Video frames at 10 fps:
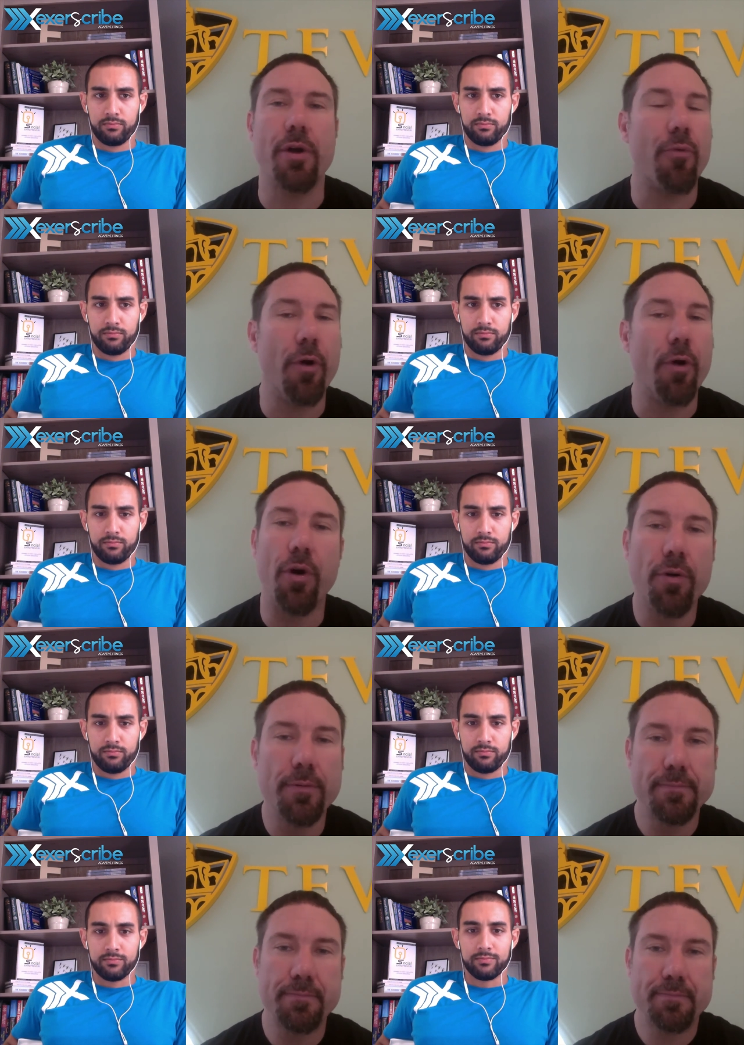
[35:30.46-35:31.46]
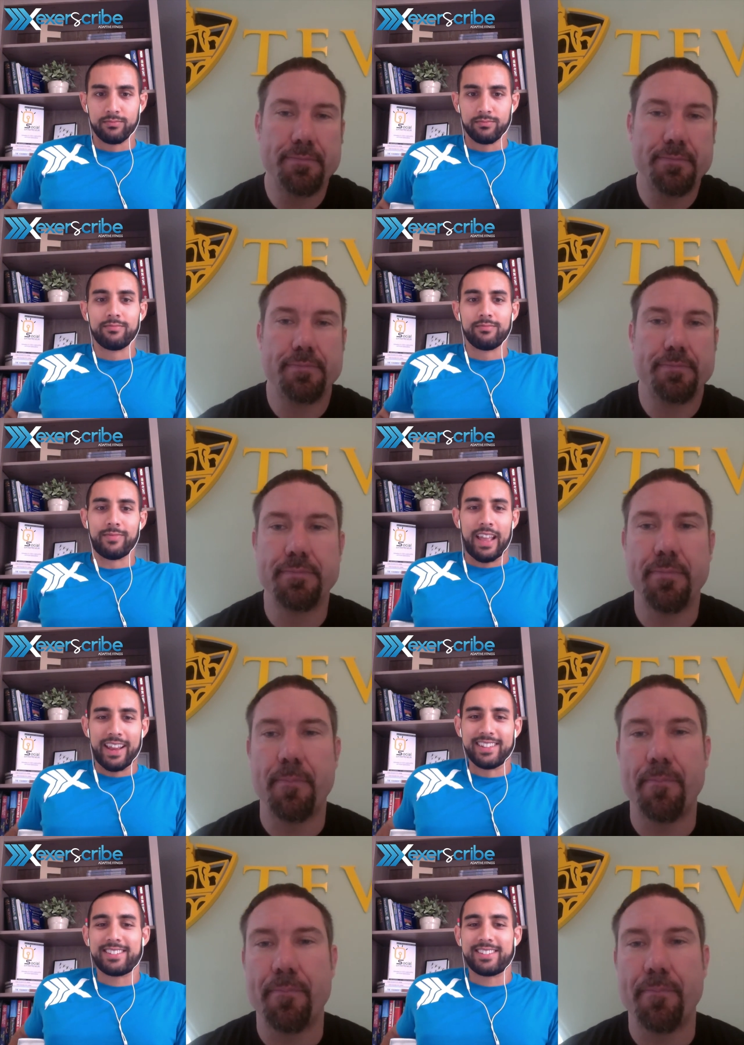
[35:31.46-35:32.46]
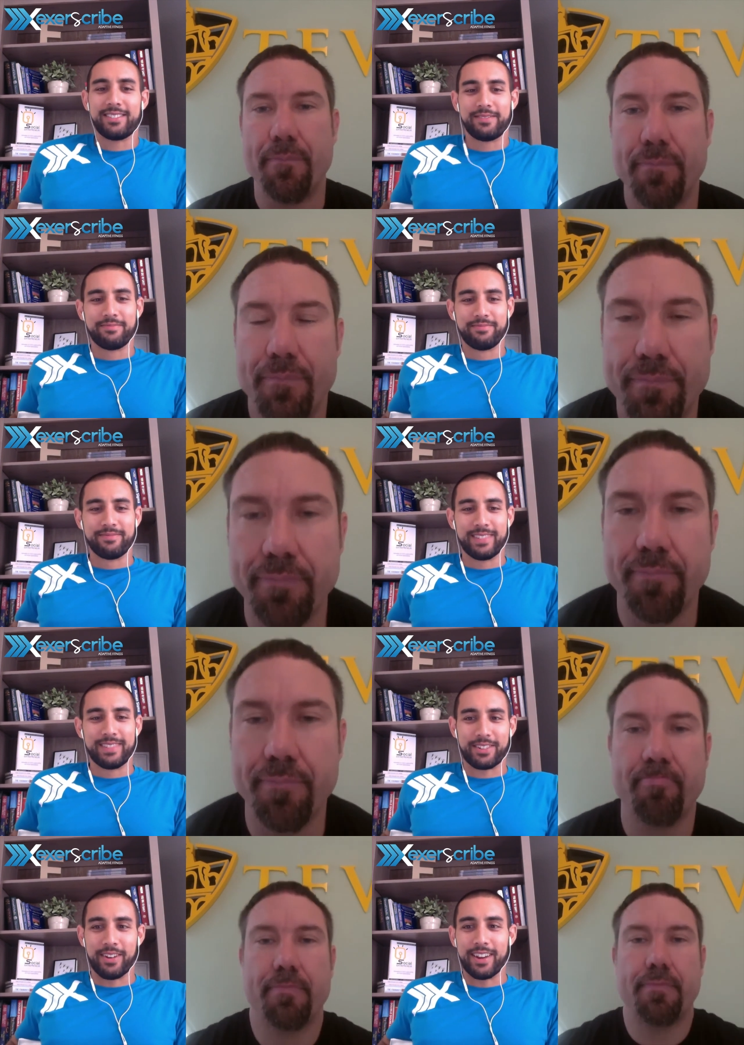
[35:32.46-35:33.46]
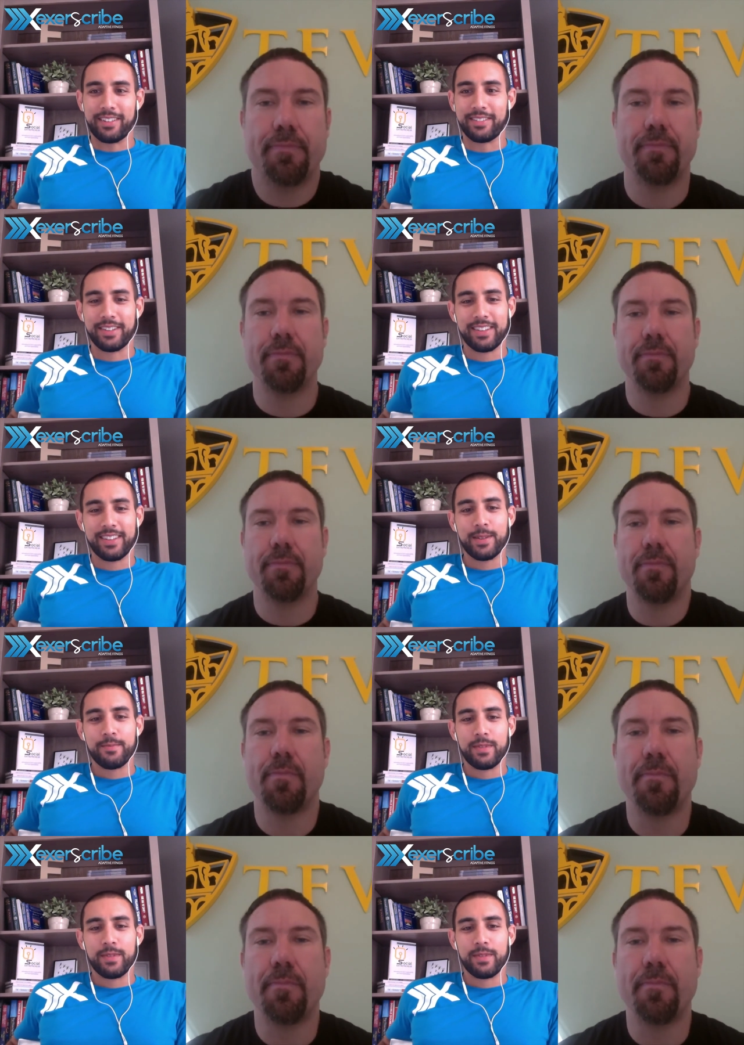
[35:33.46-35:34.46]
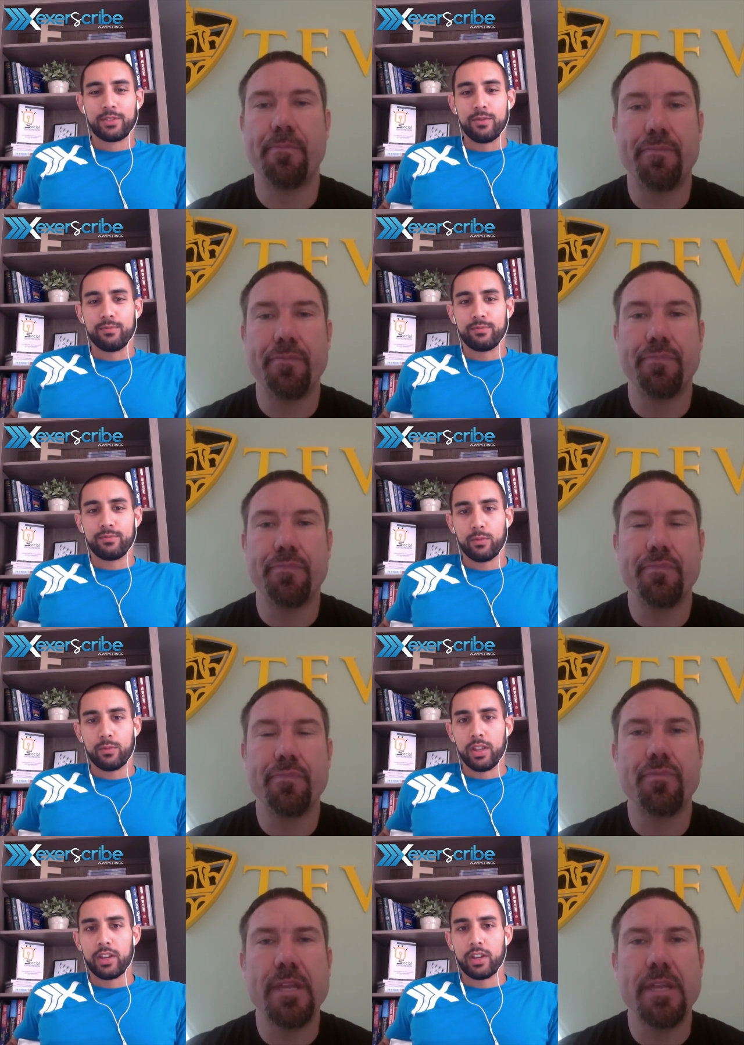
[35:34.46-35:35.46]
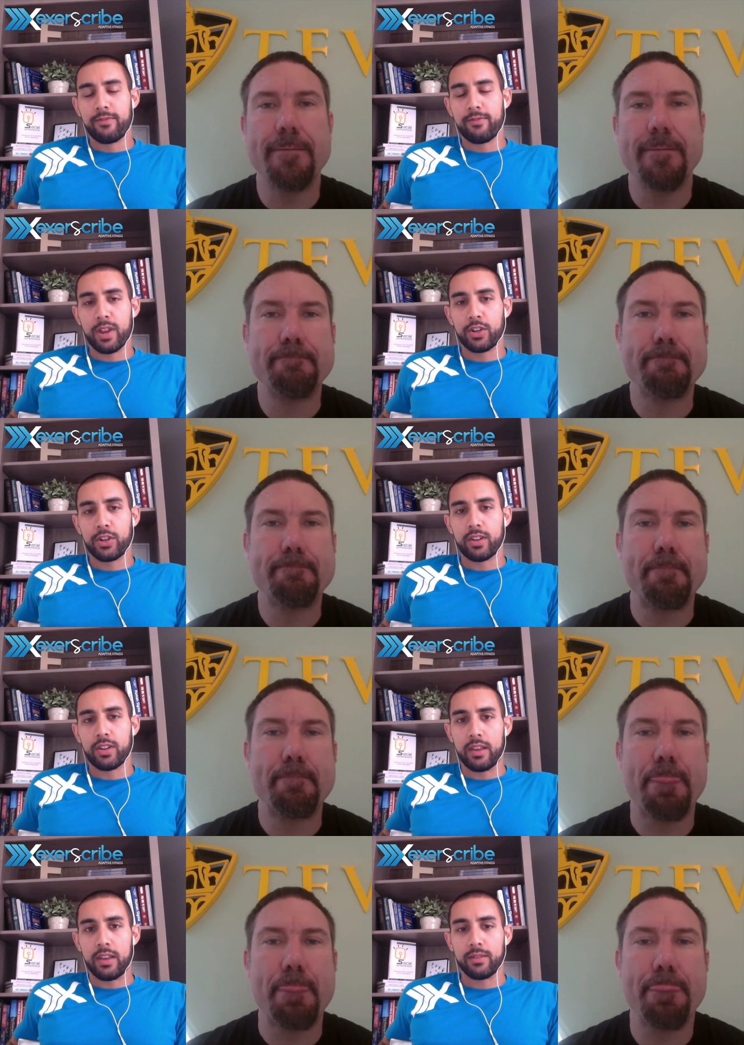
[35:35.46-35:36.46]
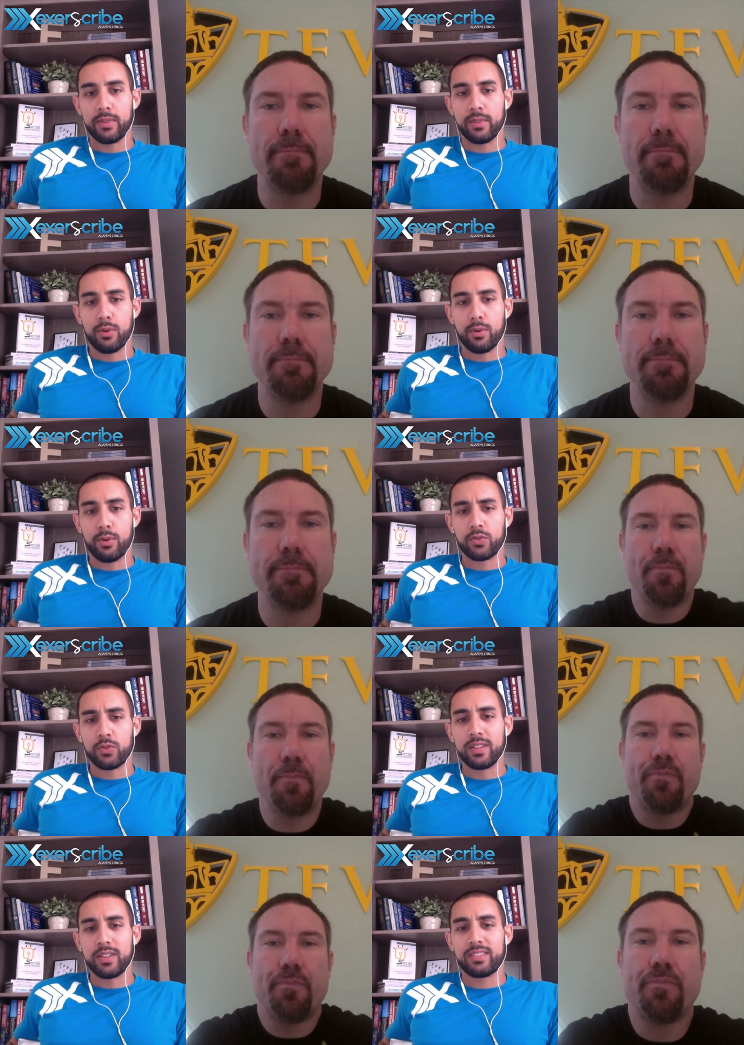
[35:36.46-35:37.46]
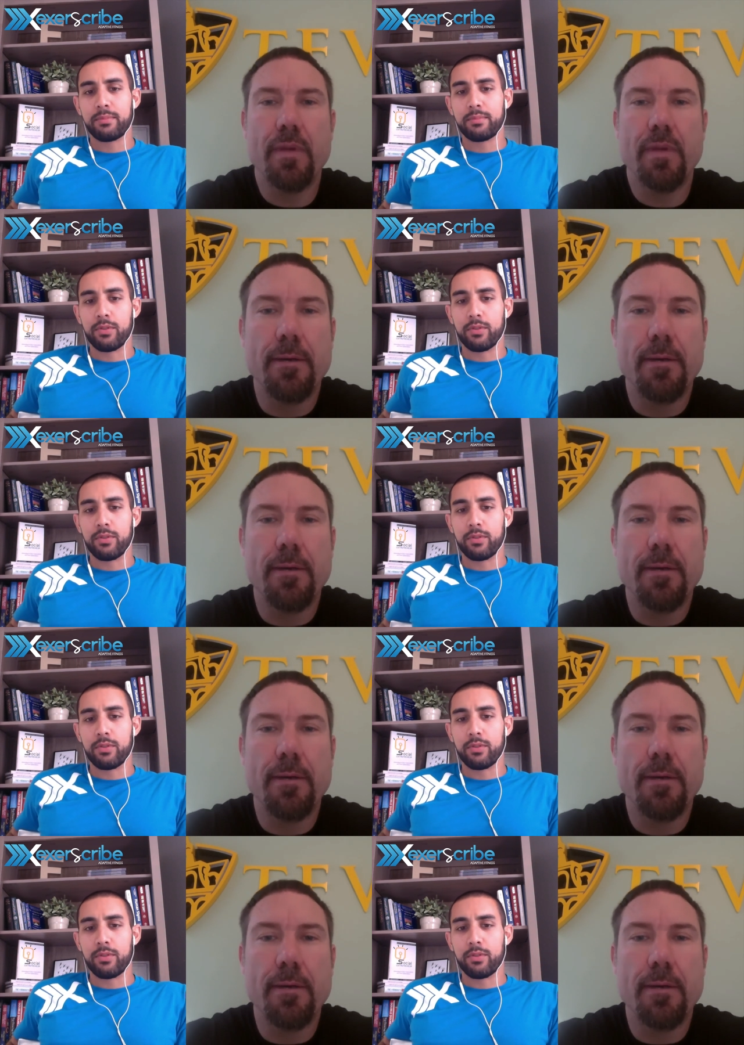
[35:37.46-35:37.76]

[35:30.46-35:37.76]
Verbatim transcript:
Speaker 1: to roll.
Speaker 2: Nice. That's great. So, really good information today. But what's one simple